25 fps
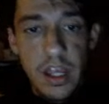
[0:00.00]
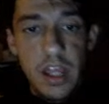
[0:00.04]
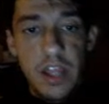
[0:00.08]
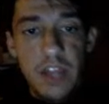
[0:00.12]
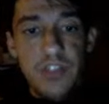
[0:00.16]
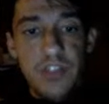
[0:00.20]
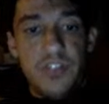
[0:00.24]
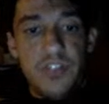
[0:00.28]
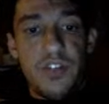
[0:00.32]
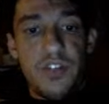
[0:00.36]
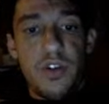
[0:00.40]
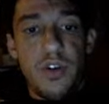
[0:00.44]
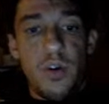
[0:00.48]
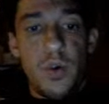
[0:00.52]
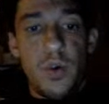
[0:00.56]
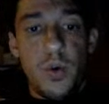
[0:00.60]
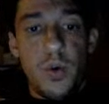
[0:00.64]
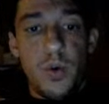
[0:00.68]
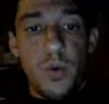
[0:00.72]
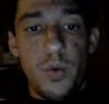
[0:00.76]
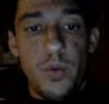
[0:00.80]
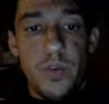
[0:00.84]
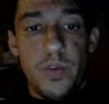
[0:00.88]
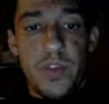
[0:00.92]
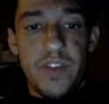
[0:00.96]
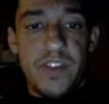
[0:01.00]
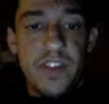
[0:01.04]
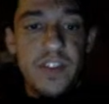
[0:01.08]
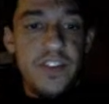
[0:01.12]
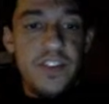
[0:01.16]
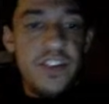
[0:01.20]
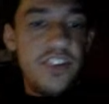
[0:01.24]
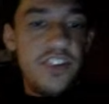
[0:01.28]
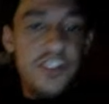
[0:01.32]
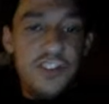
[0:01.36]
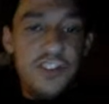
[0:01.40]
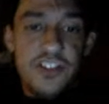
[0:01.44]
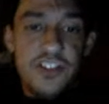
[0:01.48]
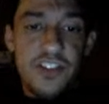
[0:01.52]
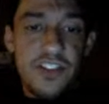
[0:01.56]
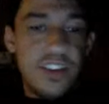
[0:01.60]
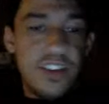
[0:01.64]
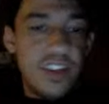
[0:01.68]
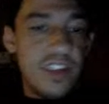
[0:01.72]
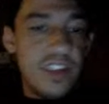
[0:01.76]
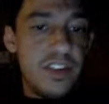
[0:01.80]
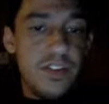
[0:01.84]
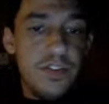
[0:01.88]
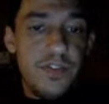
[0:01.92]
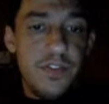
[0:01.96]
So when they say this is just
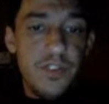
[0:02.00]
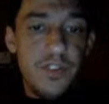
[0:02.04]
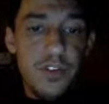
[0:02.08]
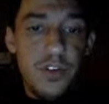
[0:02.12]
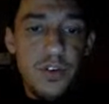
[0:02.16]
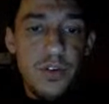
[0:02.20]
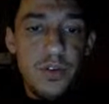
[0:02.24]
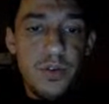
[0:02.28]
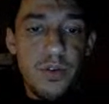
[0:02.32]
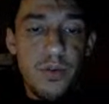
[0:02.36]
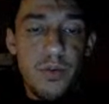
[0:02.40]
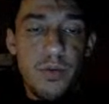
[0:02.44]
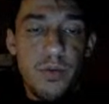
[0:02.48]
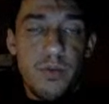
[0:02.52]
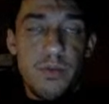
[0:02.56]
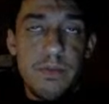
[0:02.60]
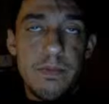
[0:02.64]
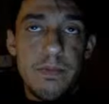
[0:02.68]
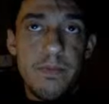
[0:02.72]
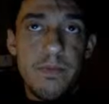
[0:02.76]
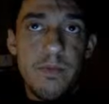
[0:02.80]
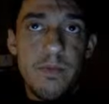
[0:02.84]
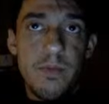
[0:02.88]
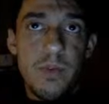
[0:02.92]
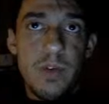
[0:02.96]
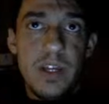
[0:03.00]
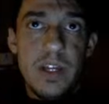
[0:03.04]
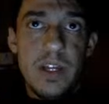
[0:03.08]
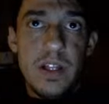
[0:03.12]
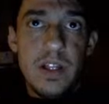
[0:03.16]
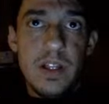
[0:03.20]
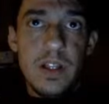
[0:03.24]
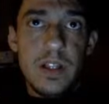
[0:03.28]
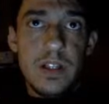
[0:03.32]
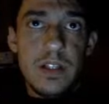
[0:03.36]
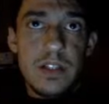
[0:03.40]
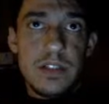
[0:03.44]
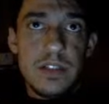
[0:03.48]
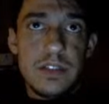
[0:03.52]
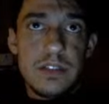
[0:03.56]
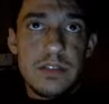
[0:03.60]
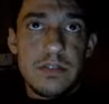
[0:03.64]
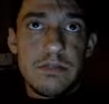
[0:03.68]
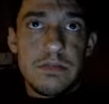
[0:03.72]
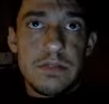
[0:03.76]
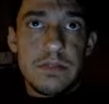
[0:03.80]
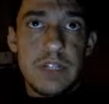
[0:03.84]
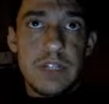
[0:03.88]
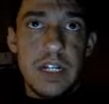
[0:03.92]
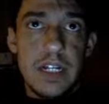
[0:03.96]
like the flu, well,
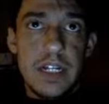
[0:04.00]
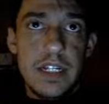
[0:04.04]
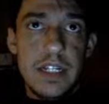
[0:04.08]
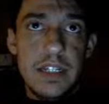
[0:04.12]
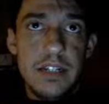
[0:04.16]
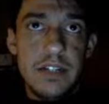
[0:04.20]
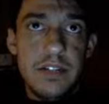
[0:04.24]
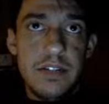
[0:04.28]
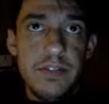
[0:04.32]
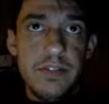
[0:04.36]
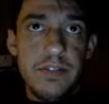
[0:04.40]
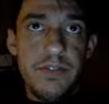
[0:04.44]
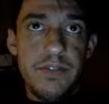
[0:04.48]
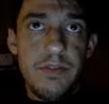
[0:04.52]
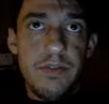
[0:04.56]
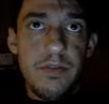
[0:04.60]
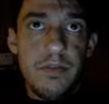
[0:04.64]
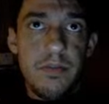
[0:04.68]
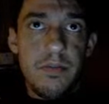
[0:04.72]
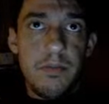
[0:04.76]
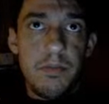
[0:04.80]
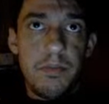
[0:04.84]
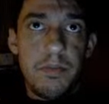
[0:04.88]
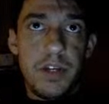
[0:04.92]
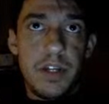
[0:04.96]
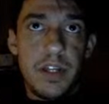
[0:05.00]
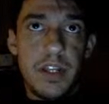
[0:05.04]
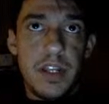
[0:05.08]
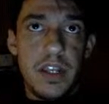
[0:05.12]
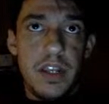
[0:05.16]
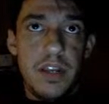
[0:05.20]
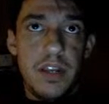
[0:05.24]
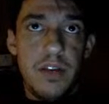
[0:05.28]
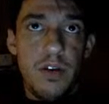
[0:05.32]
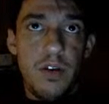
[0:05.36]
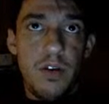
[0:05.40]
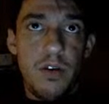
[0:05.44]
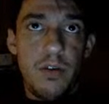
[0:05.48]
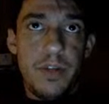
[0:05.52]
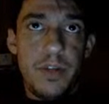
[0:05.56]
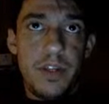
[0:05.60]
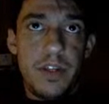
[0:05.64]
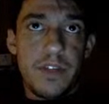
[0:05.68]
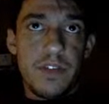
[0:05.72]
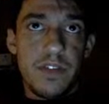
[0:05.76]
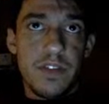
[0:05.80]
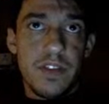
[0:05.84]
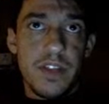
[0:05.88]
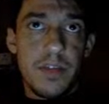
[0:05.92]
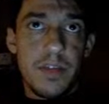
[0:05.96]
kind of, but no,
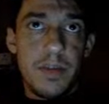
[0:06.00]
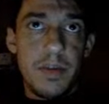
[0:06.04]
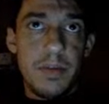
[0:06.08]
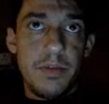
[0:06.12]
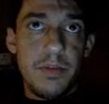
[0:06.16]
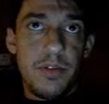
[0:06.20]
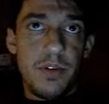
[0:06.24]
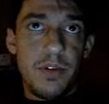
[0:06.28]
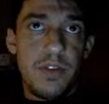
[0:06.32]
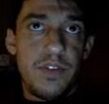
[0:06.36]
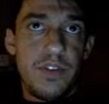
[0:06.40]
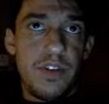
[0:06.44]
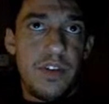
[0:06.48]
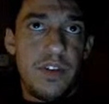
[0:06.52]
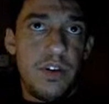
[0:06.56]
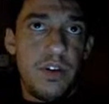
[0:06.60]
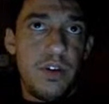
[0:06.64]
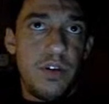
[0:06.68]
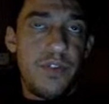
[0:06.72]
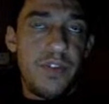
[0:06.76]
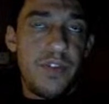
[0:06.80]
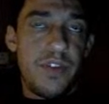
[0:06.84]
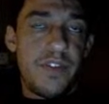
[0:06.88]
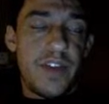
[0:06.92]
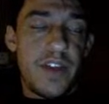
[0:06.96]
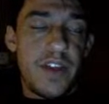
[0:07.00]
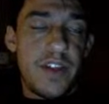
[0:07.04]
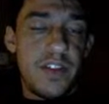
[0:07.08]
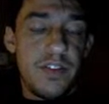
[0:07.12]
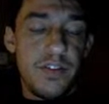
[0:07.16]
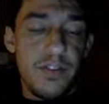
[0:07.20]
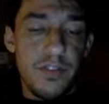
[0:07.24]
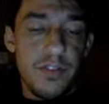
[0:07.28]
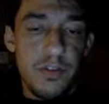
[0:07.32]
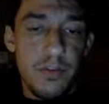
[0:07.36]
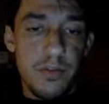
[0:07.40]
because a lot of people don't even know if they've had the flu